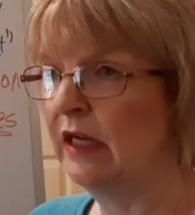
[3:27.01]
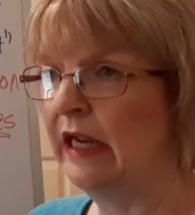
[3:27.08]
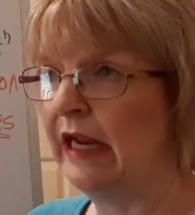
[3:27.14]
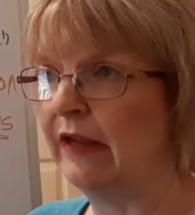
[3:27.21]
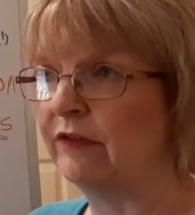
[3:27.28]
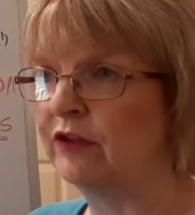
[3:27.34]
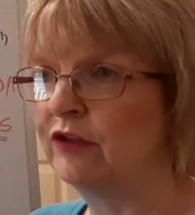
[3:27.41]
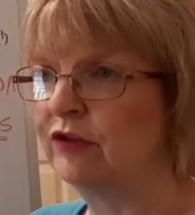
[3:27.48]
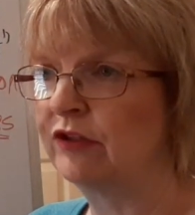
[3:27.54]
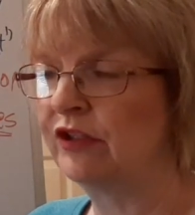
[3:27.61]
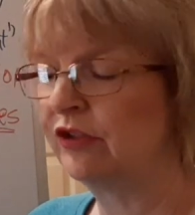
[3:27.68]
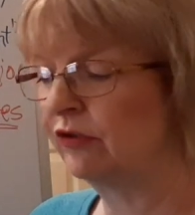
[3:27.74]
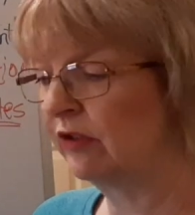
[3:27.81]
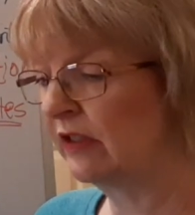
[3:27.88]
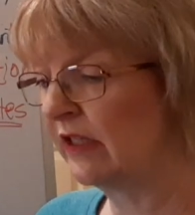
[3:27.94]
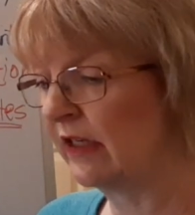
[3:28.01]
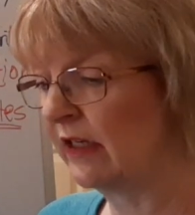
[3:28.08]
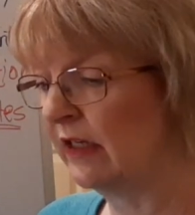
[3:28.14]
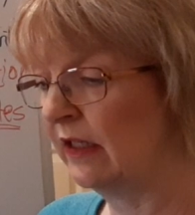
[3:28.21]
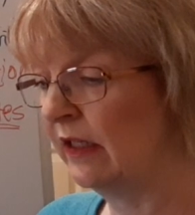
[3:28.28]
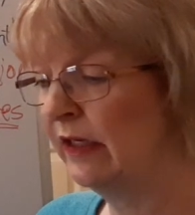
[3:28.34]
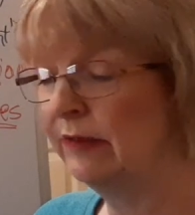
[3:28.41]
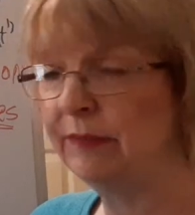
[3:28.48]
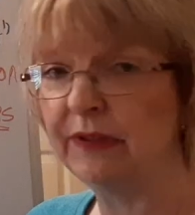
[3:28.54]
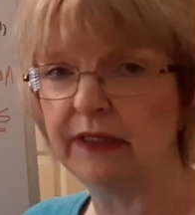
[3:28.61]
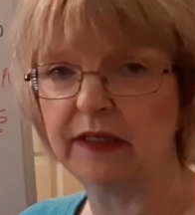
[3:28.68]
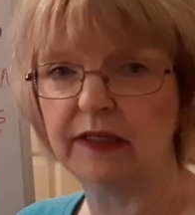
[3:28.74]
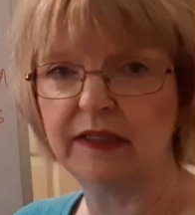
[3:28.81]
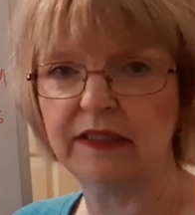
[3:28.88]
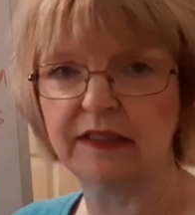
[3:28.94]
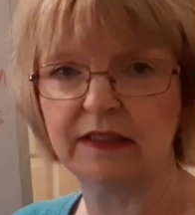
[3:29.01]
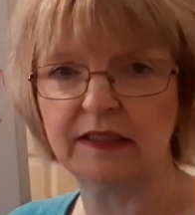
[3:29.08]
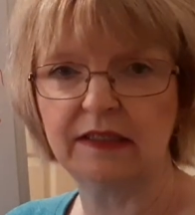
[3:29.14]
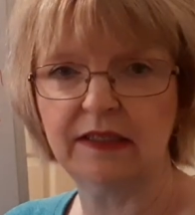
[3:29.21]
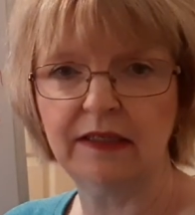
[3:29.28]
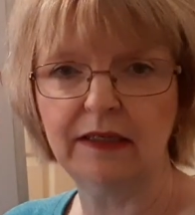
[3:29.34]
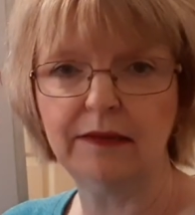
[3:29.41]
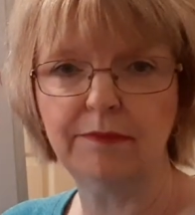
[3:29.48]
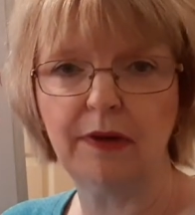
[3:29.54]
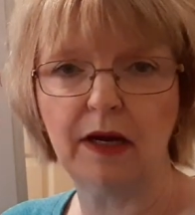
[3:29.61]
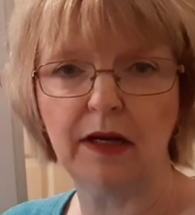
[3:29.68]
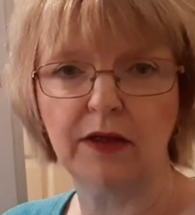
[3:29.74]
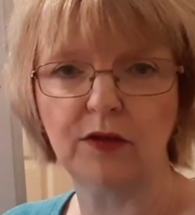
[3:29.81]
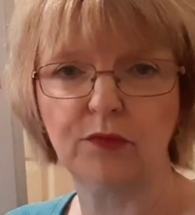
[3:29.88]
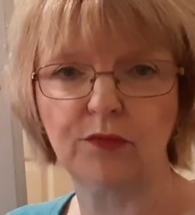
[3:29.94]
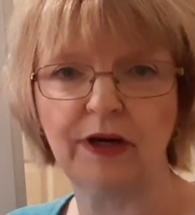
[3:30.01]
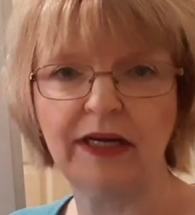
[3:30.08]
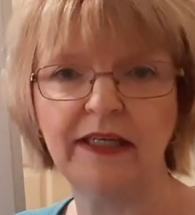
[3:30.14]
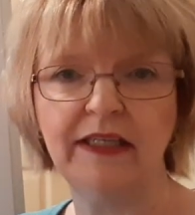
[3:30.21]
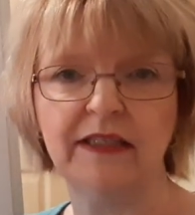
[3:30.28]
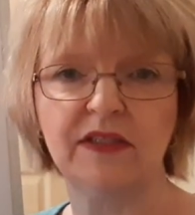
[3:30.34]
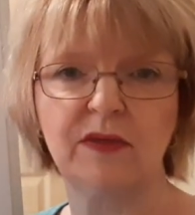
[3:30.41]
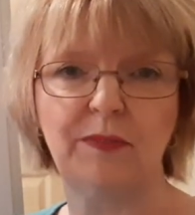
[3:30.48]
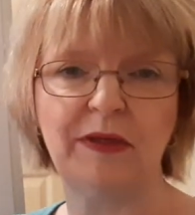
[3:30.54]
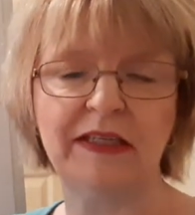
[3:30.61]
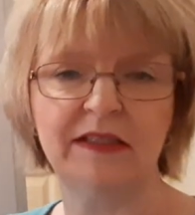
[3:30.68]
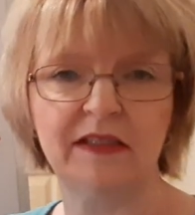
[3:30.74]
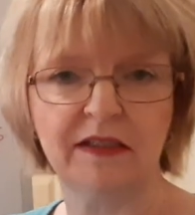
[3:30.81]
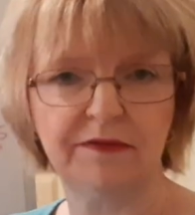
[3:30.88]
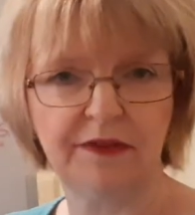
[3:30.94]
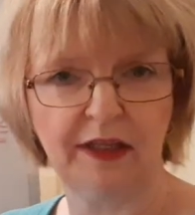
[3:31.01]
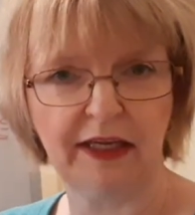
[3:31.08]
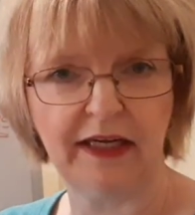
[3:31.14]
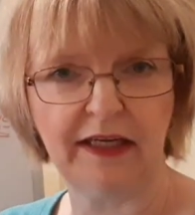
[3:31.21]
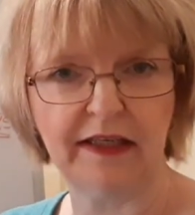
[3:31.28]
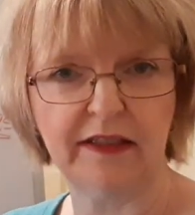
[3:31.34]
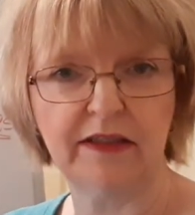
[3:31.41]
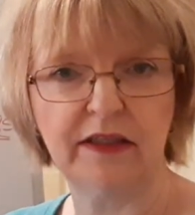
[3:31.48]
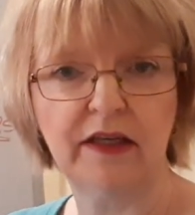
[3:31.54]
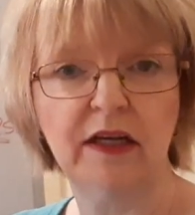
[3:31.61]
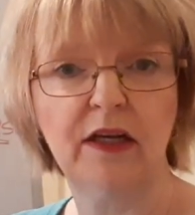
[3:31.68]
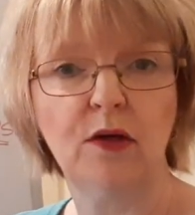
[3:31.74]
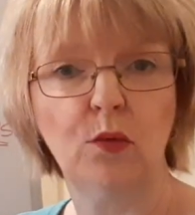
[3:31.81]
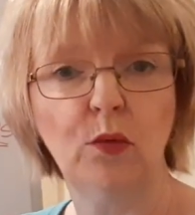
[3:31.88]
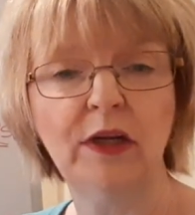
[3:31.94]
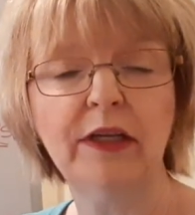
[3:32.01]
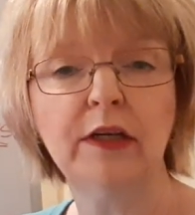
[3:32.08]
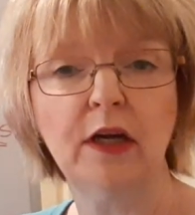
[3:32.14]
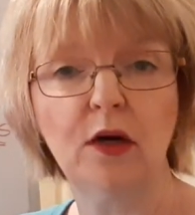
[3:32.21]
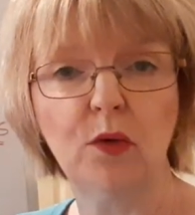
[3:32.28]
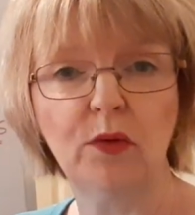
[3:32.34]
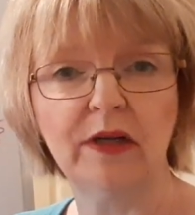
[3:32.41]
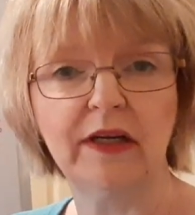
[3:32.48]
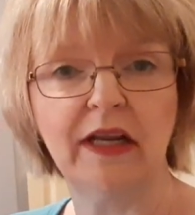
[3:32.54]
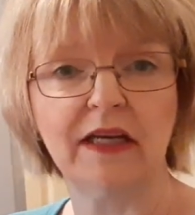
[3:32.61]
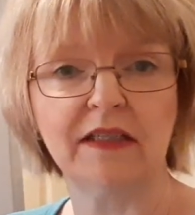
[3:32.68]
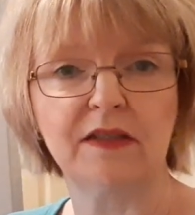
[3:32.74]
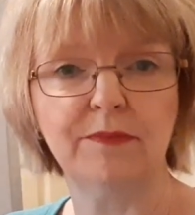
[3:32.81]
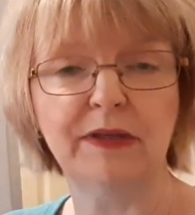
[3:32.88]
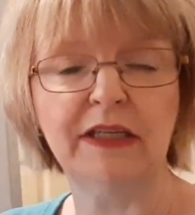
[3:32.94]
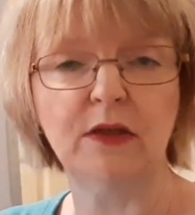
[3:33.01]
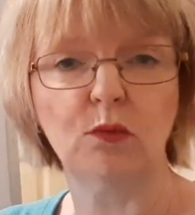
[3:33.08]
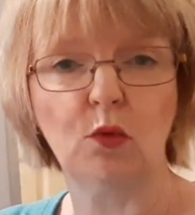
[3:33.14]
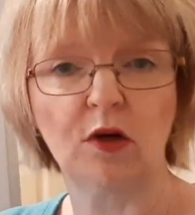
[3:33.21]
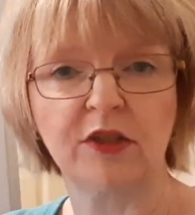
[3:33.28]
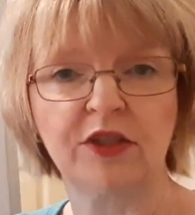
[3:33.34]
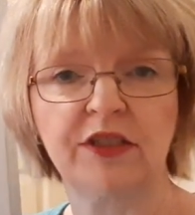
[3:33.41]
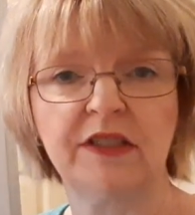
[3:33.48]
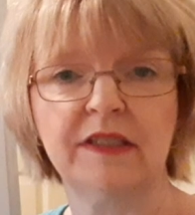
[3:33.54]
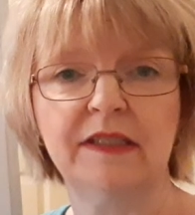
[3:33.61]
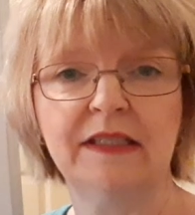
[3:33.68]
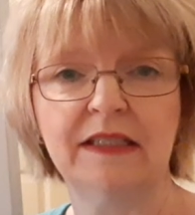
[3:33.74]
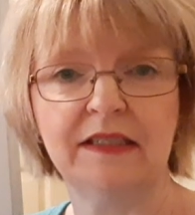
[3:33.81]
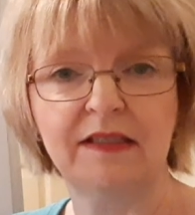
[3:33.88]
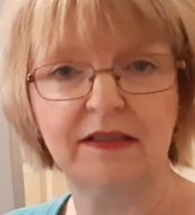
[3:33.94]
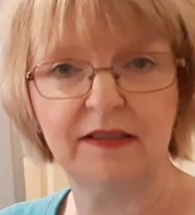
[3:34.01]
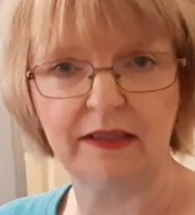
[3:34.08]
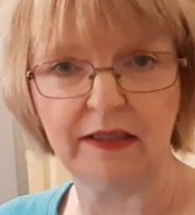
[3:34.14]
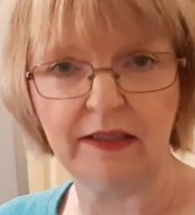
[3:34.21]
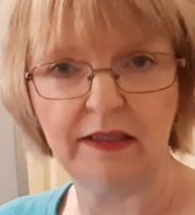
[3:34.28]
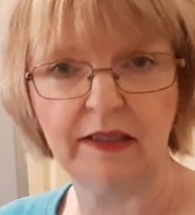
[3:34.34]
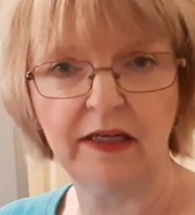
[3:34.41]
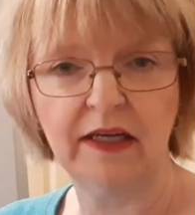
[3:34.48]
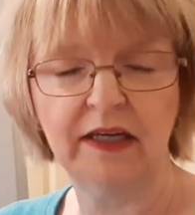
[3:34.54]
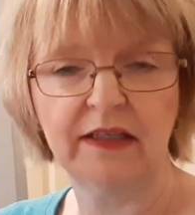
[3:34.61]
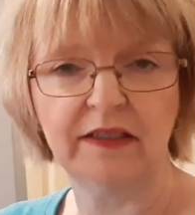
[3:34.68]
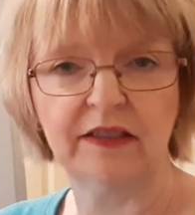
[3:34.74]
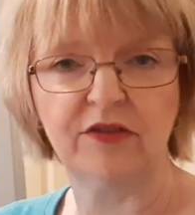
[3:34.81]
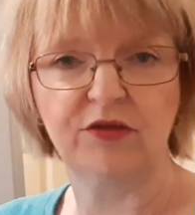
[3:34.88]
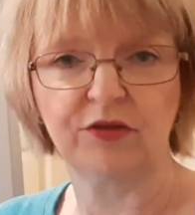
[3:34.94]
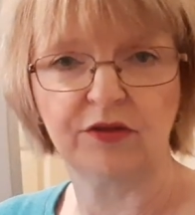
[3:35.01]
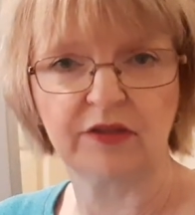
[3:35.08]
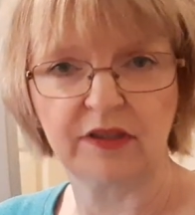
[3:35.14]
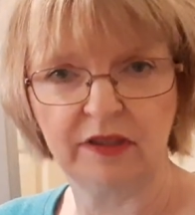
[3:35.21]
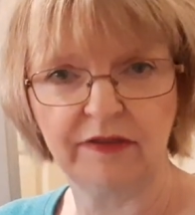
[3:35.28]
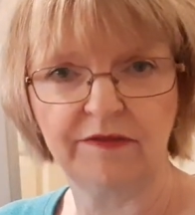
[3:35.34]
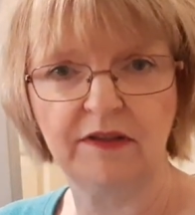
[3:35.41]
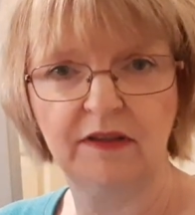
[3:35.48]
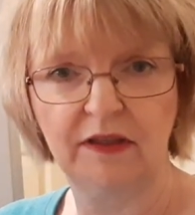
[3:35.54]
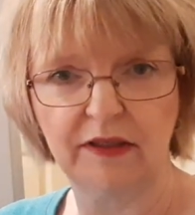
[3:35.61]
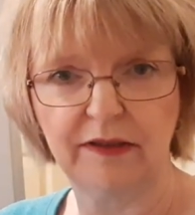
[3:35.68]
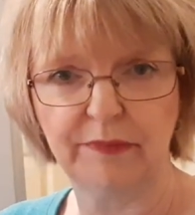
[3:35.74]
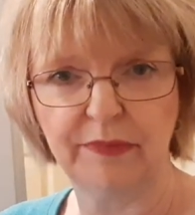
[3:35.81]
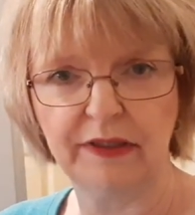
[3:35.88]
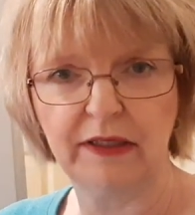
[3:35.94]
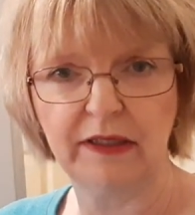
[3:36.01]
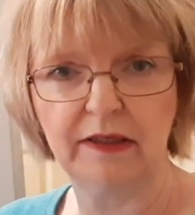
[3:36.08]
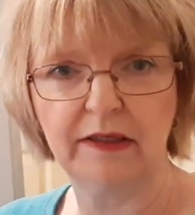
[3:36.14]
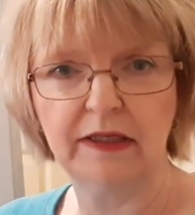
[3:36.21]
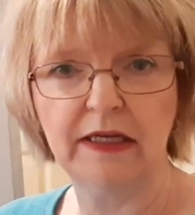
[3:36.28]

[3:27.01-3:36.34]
And the District of Columbia is a 10-mile radius piece of land. We know it as being Washington, D.C., District of Columbia.